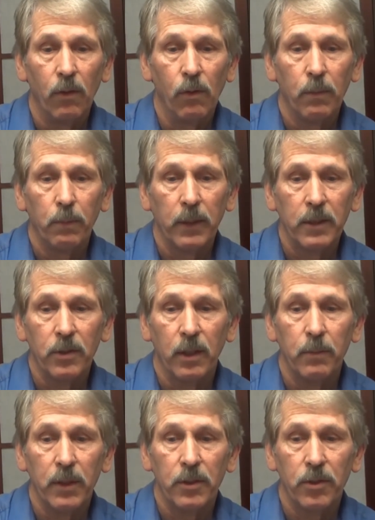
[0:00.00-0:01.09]
or placed on
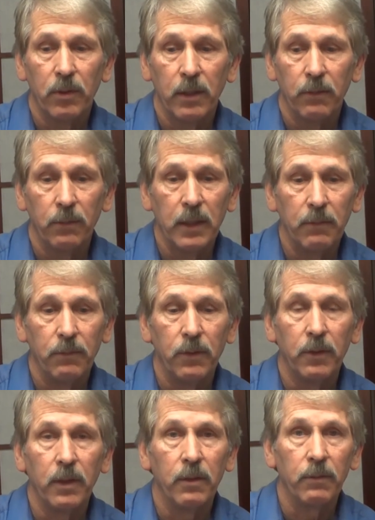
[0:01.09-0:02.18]
administrative leave
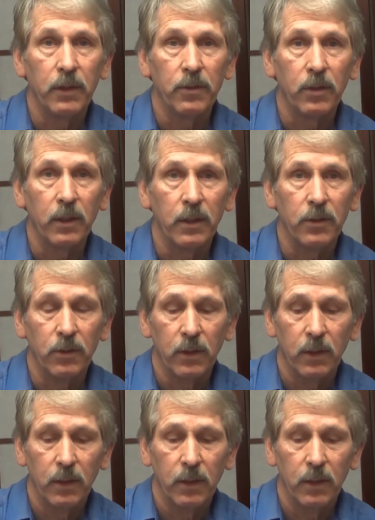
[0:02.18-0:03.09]
during the investigation.